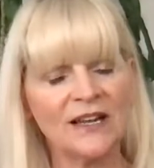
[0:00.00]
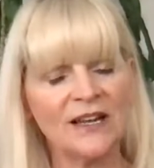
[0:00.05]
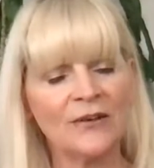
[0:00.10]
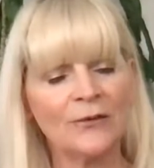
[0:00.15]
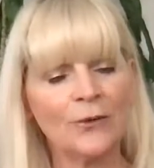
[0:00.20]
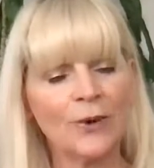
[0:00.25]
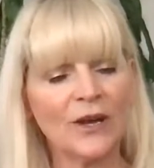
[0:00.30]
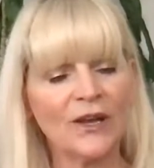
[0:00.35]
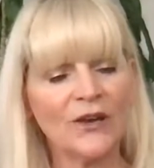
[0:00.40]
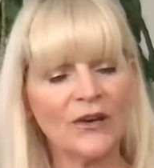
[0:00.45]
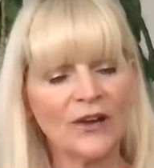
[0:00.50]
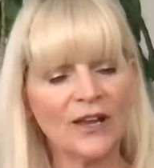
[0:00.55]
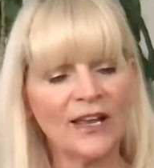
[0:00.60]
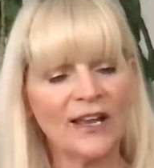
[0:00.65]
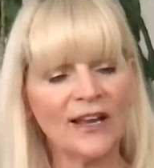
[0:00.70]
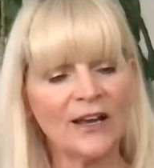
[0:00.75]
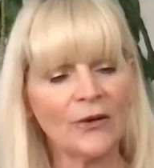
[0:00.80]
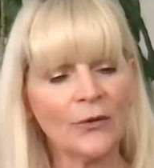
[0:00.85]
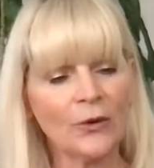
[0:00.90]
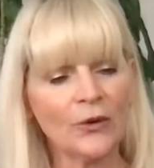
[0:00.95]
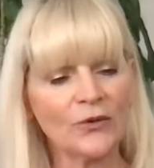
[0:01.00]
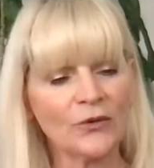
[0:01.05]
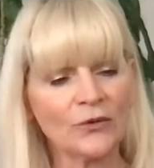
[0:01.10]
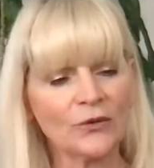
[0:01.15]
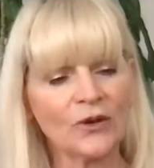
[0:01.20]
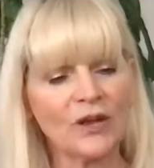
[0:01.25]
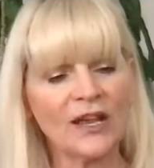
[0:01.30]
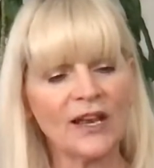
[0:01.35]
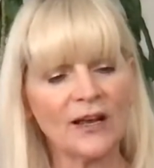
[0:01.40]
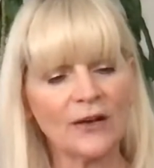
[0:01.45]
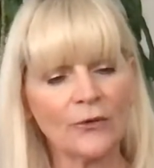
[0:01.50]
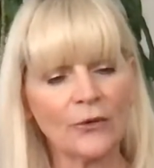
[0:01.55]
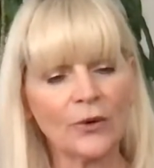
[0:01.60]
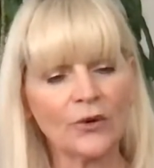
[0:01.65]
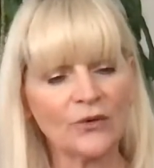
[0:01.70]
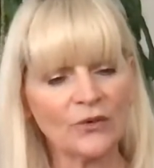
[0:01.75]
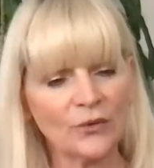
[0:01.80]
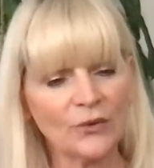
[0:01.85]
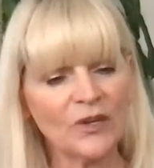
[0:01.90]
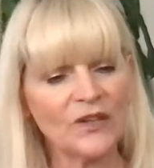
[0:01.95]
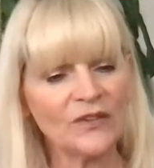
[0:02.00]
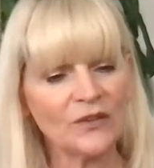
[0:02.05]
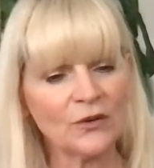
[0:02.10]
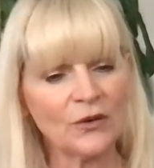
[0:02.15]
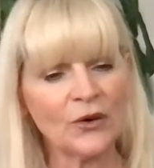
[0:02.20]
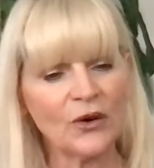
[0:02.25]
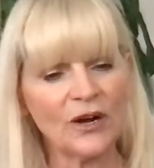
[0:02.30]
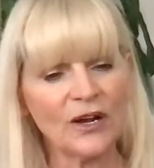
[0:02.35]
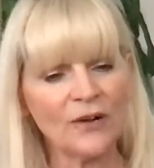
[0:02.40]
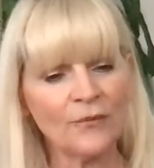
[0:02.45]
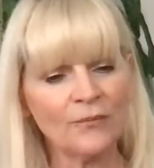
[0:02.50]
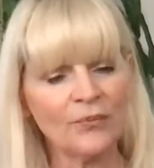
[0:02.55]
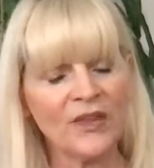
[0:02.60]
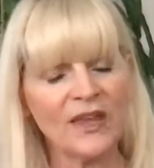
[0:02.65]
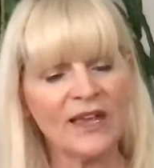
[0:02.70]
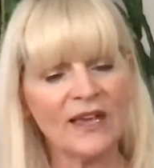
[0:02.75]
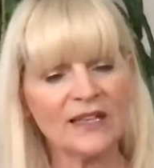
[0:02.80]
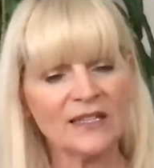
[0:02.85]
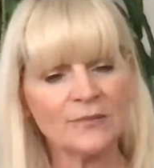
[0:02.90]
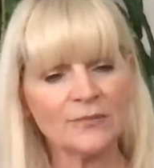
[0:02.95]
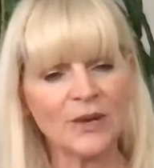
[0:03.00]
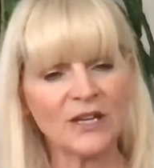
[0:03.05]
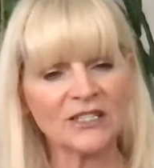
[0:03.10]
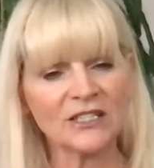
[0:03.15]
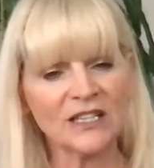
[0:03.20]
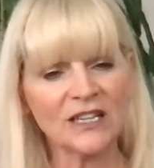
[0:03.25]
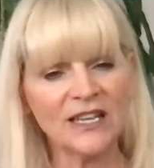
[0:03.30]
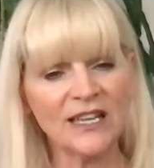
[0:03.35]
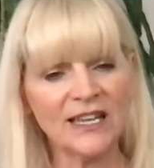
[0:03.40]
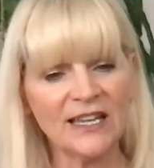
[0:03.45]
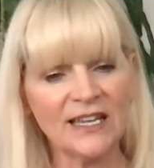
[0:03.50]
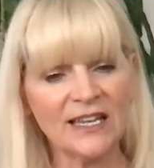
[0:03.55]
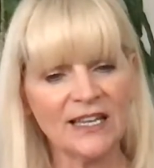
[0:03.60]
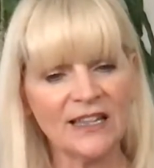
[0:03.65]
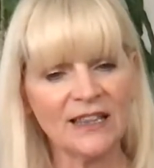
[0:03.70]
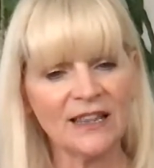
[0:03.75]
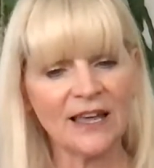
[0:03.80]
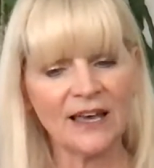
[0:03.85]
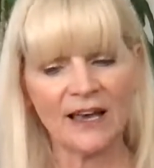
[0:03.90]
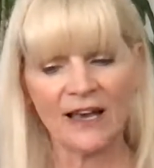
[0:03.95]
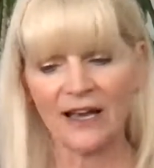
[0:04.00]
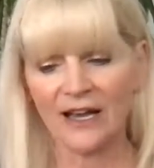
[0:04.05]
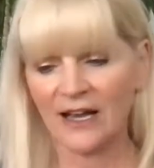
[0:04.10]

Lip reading: When you're in a grocery store, especially in the